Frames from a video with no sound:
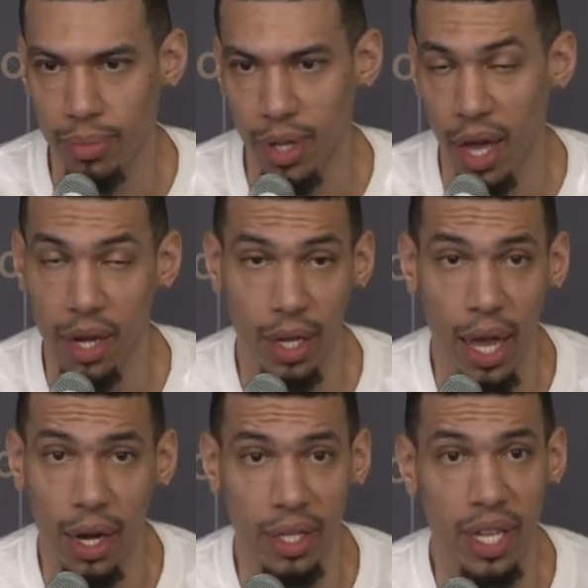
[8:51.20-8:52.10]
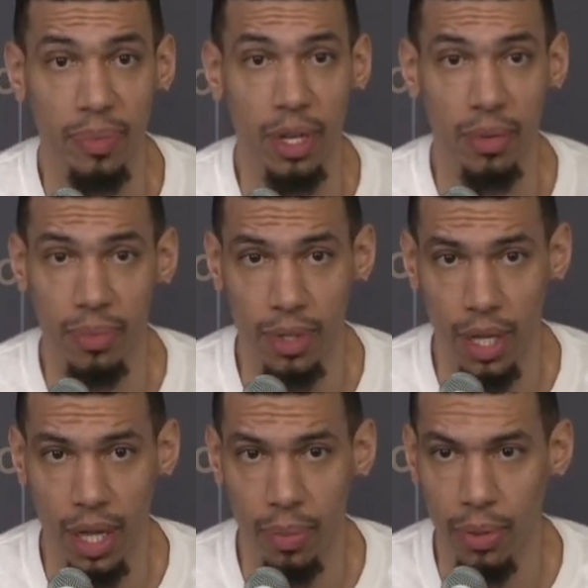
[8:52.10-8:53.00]
I hadn't gotten an attempt up
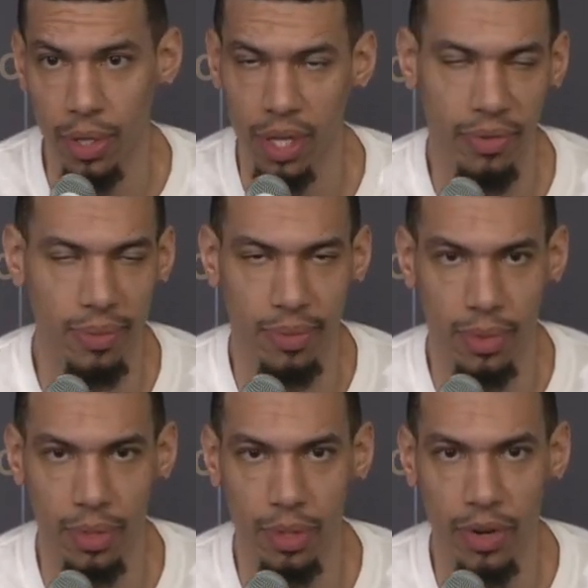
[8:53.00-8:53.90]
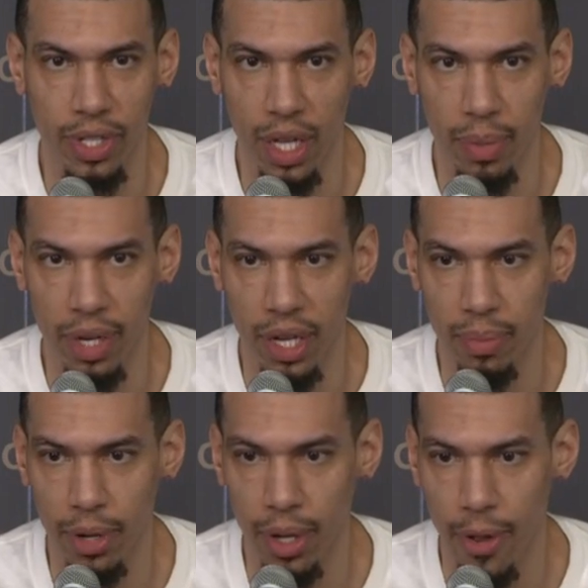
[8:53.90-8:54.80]
at that point. Even the rest of the game, I
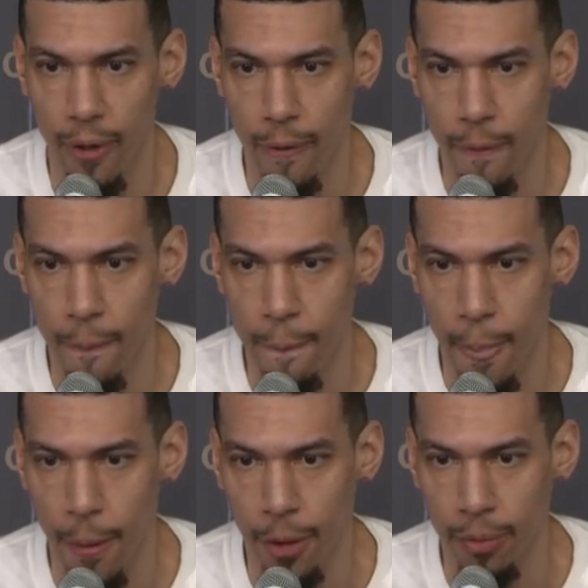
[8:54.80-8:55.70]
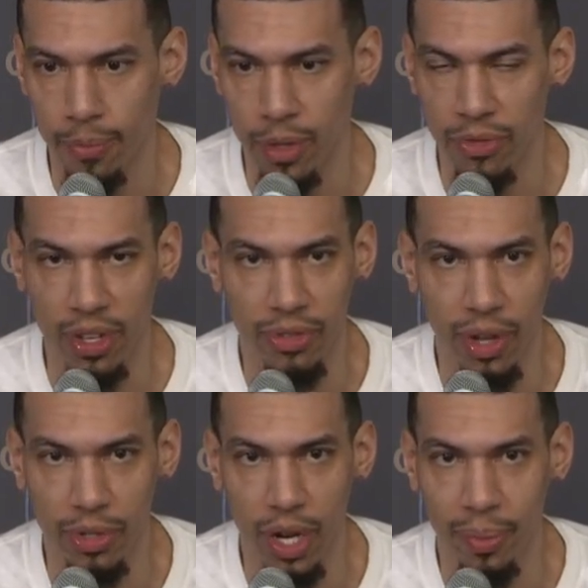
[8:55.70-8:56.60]
didn't, but. Defensively,
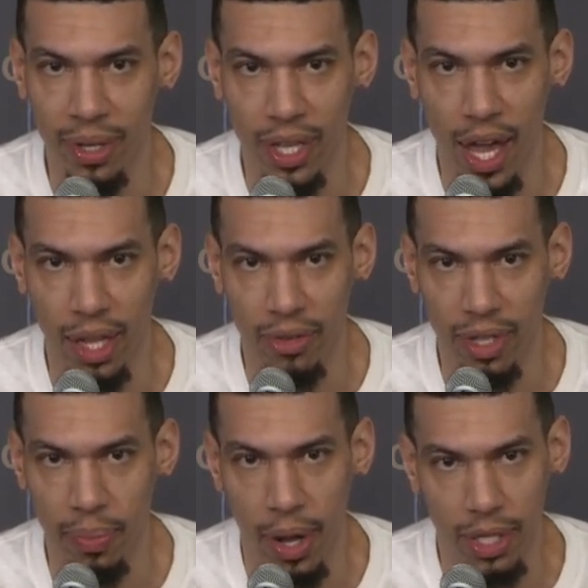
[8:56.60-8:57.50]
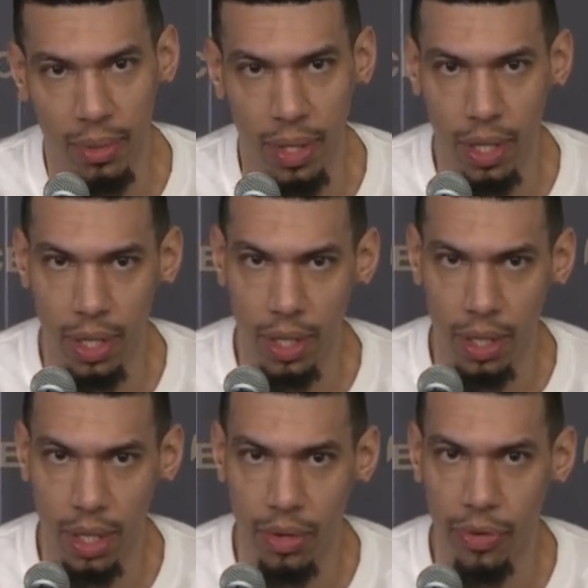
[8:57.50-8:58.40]
I was trying to be as active as I possibly could
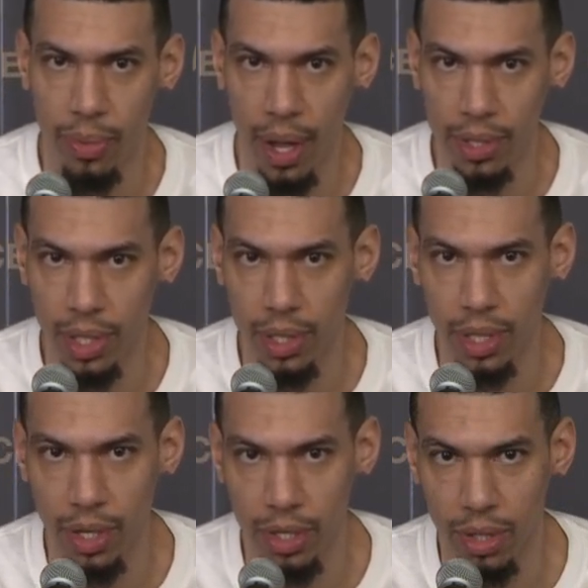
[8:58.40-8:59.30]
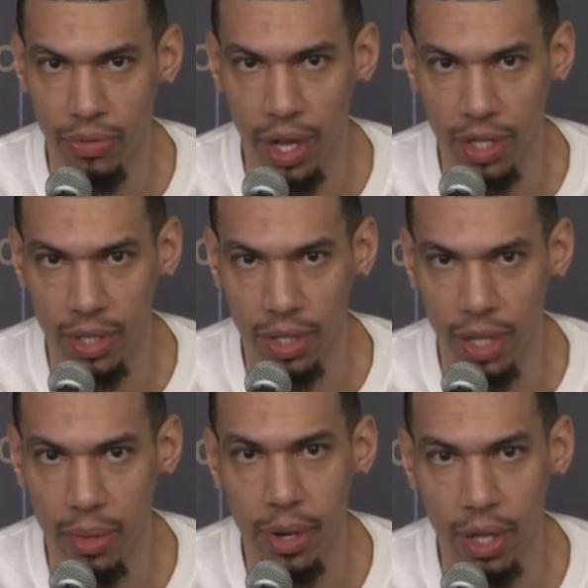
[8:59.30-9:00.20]
and getting rebounds, getting steals, deflections,
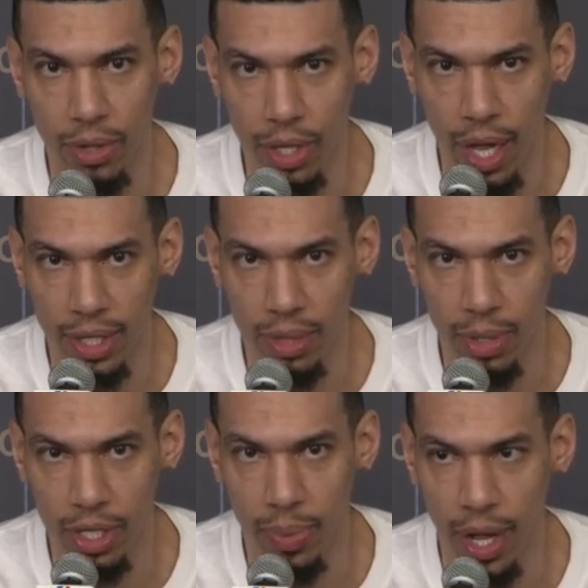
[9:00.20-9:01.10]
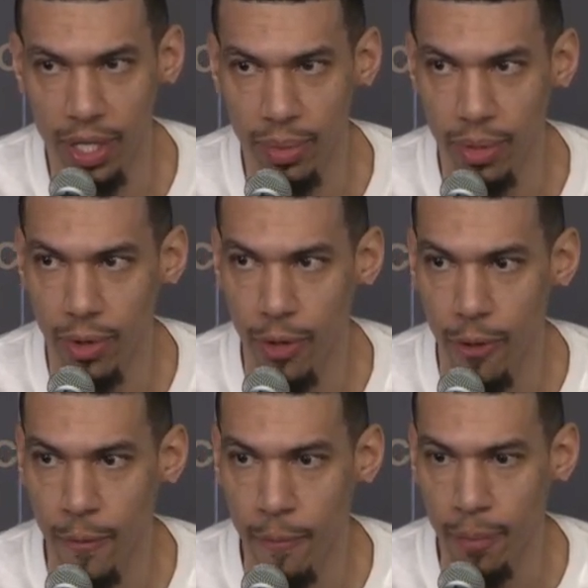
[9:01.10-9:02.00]
and limiting those guys as much as possible
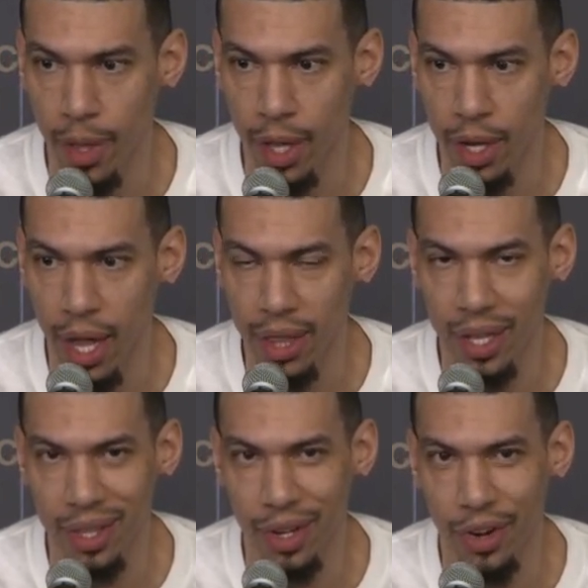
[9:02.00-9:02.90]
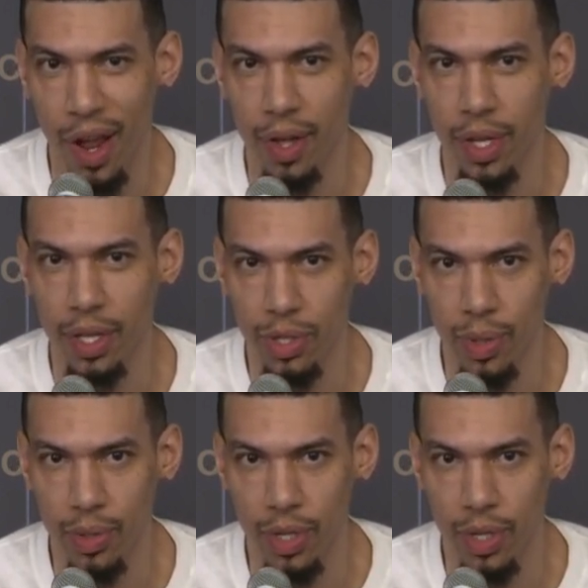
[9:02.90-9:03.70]
and not letting their crowd get into it.